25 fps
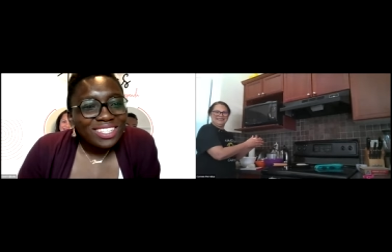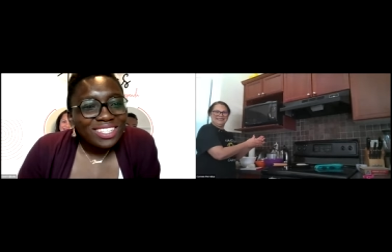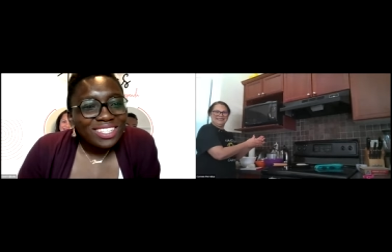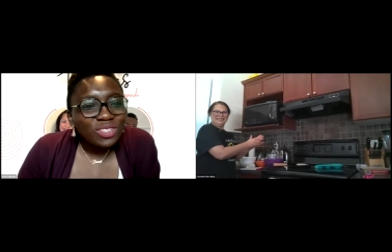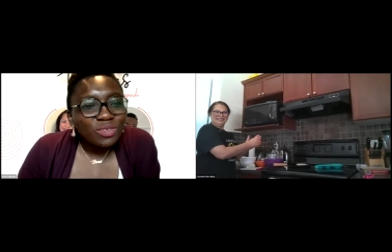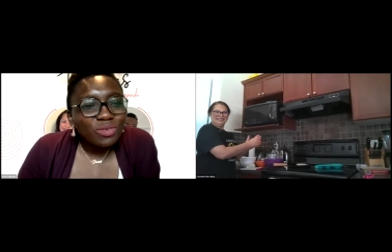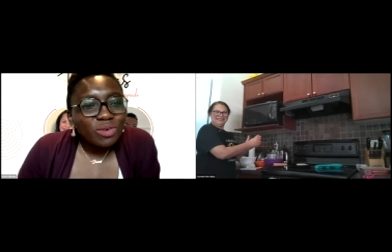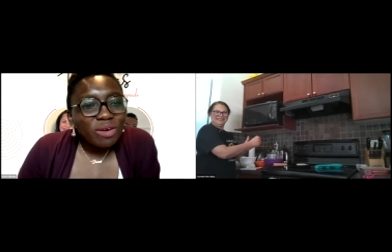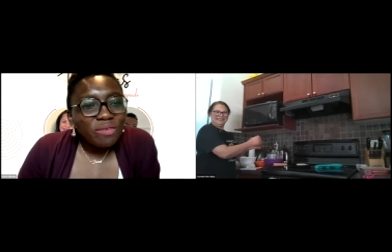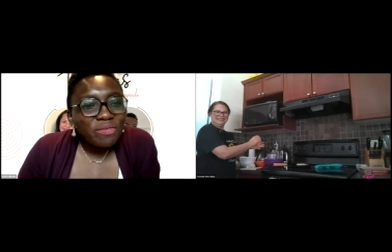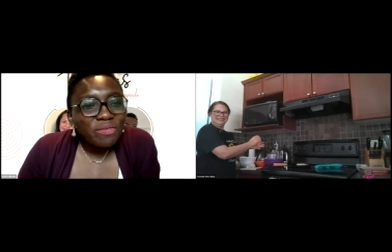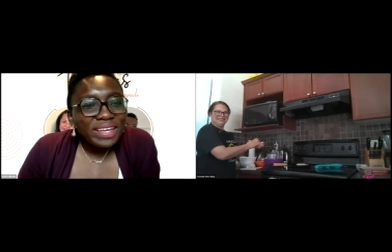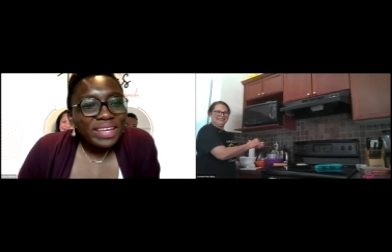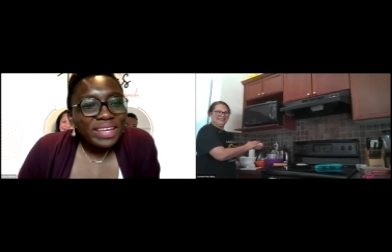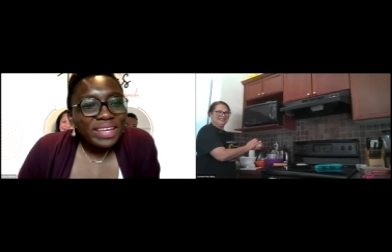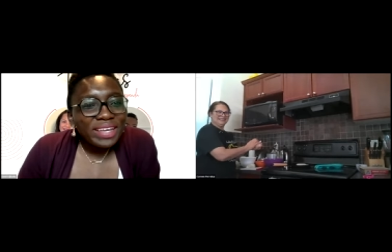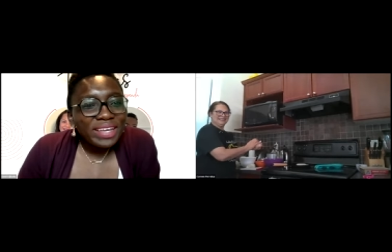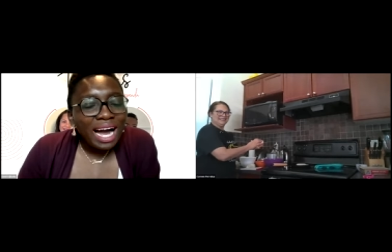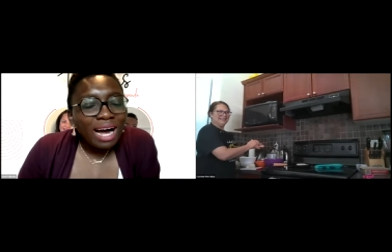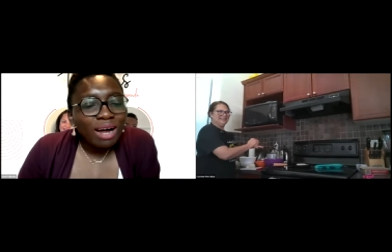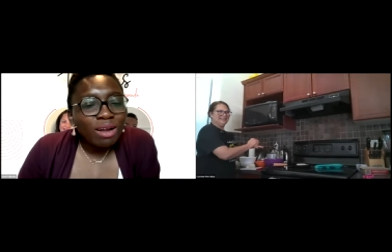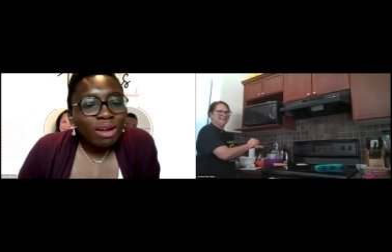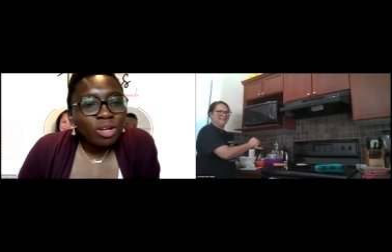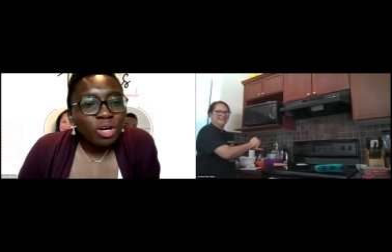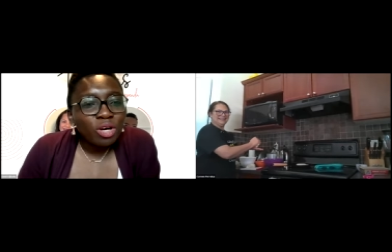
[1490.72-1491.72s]
so roughly
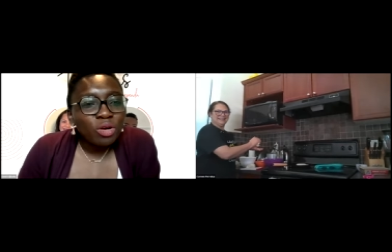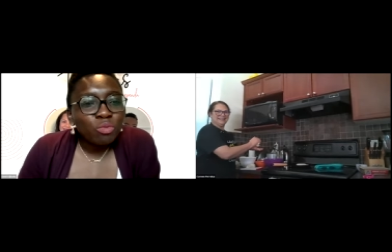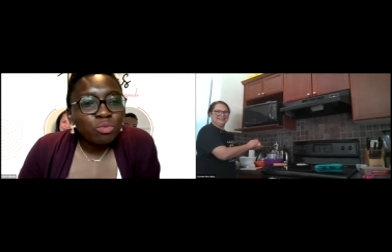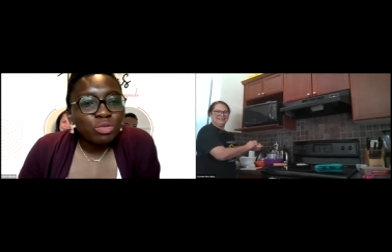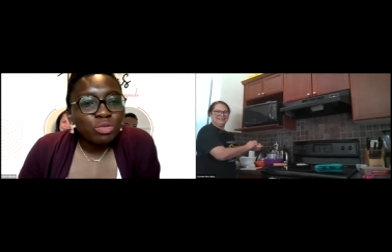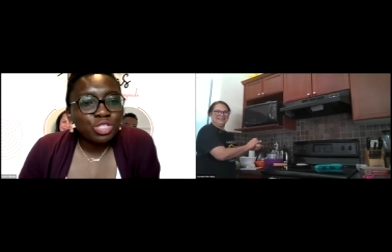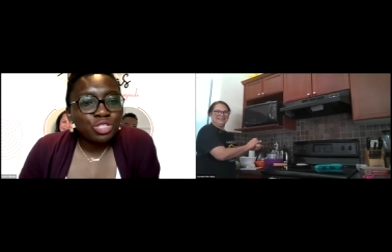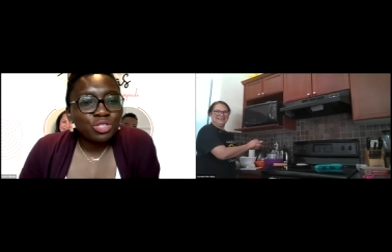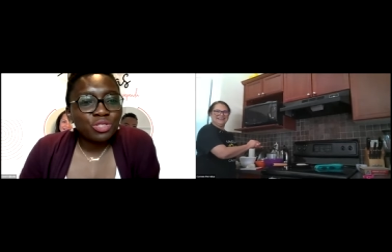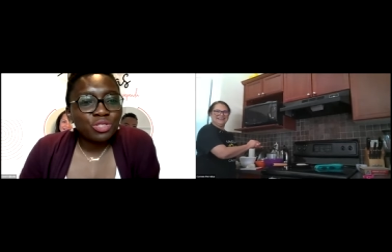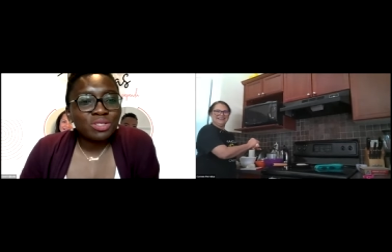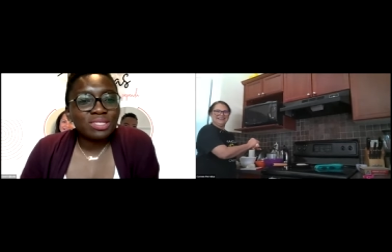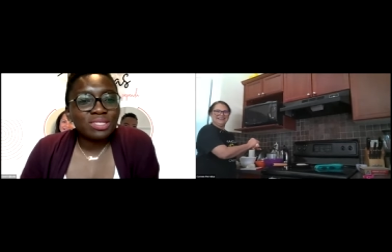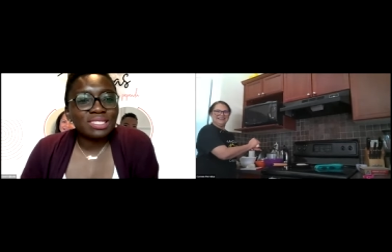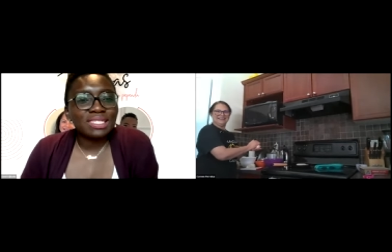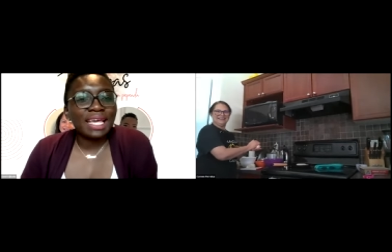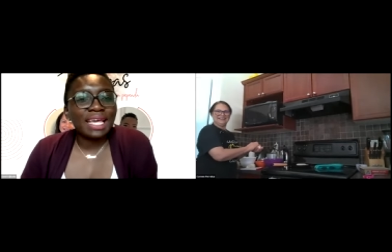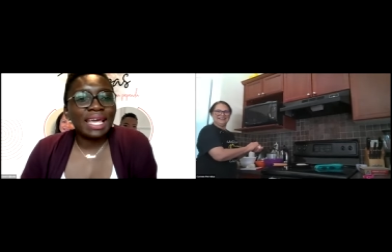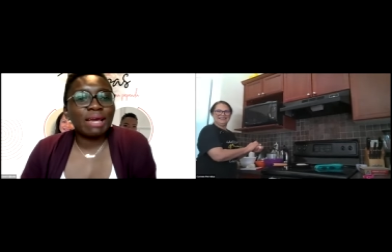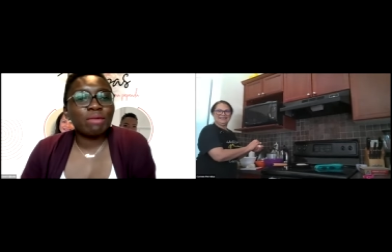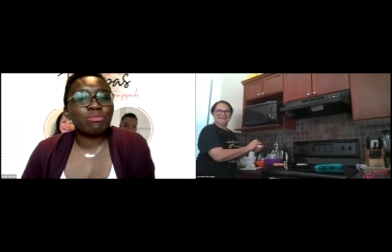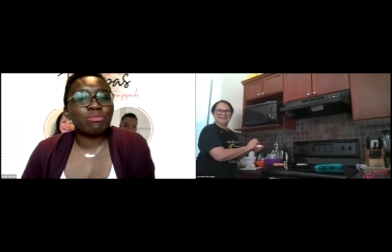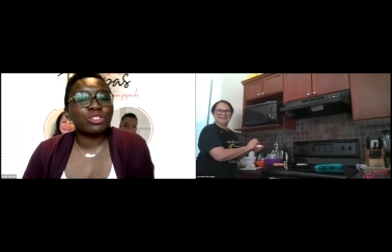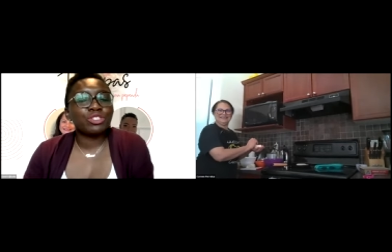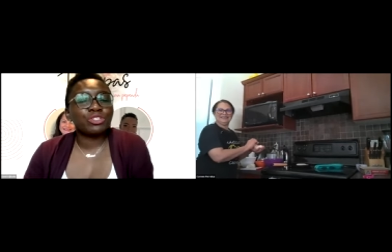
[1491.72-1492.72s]
how long would you
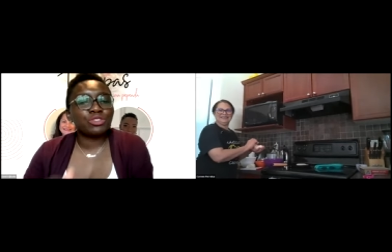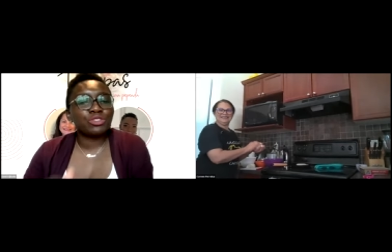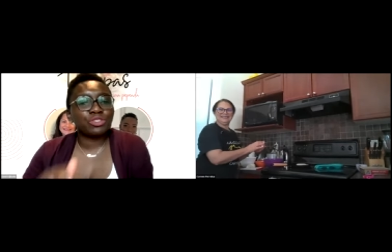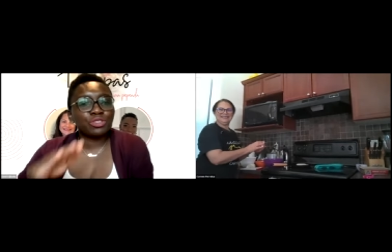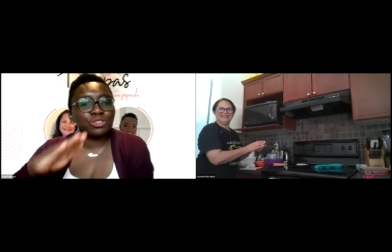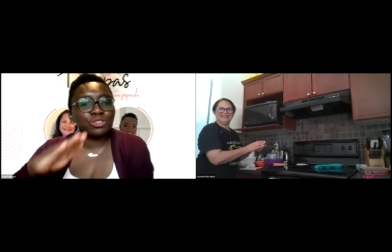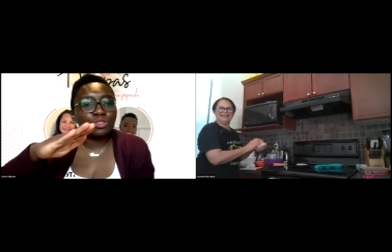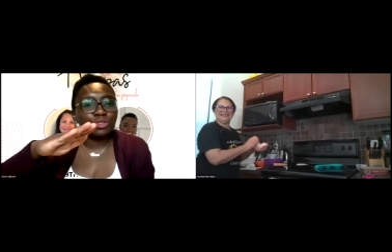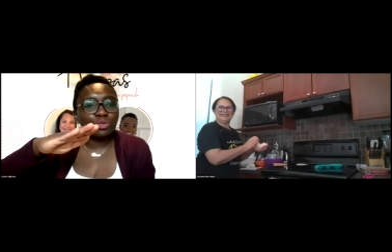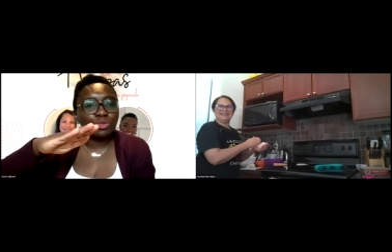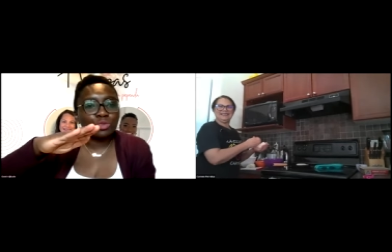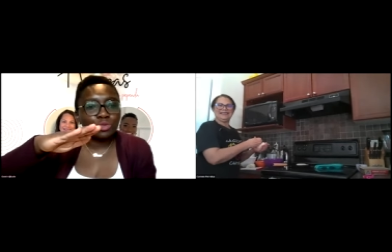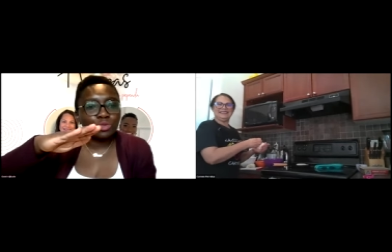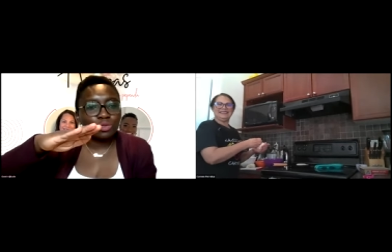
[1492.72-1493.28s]
say we should